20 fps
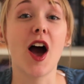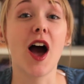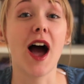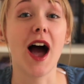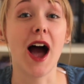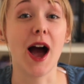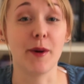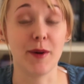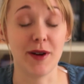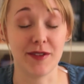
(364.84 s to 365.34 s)

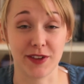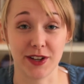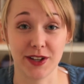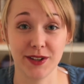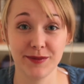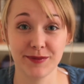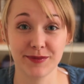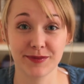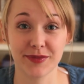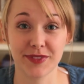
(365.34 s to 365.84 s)
However,
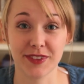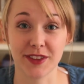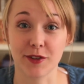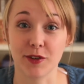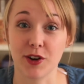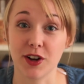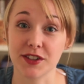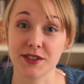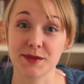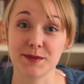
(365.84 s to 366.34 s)
there
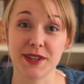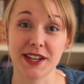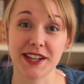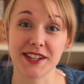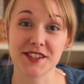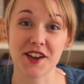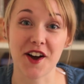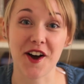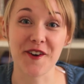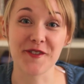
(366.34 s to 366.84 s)
are some
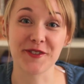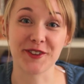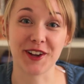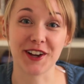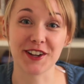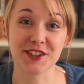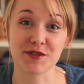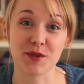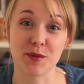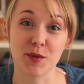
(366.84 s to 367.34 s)
things I would
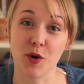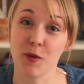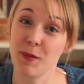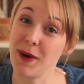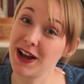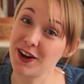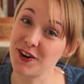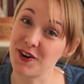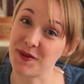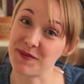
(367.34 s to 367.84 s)
like to report
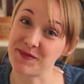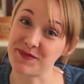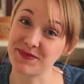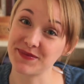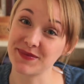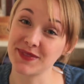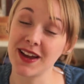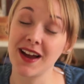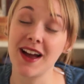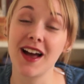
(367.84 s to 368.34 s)
back on.
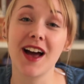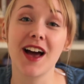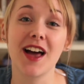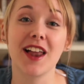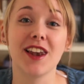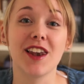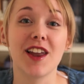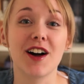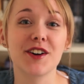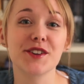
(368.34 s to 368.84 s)

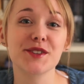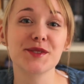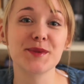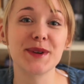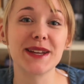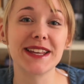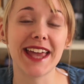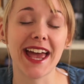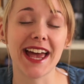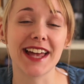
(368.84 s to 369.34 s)
Last
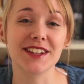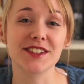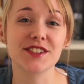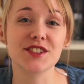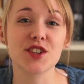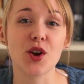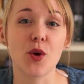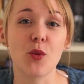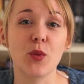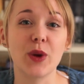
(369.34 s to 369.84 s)

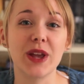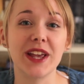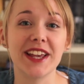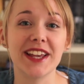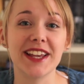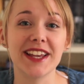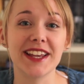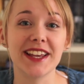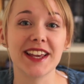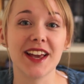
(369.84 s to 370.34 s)
weekend,
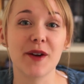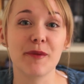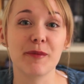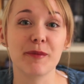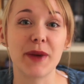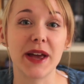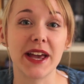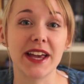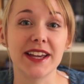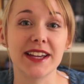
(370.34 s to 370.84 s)
we
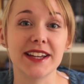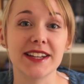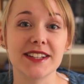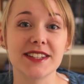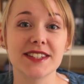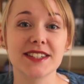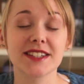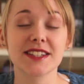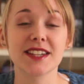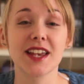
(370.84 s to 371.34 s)

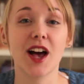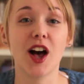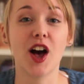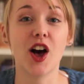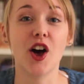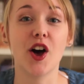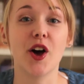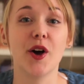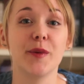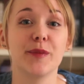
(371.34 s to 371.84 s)
made
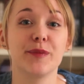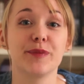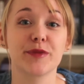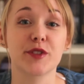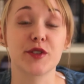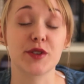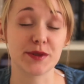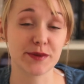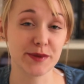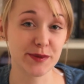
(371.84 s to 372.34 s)

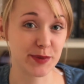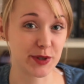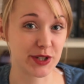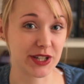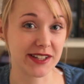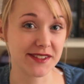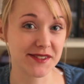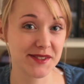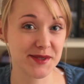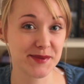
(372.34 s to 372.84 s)
Christmas
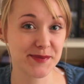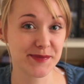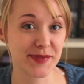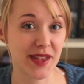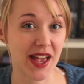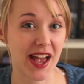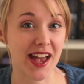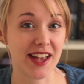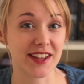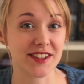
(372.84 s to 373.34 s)
puddings
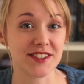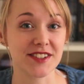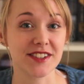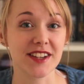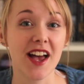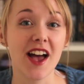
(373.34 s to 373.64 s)
and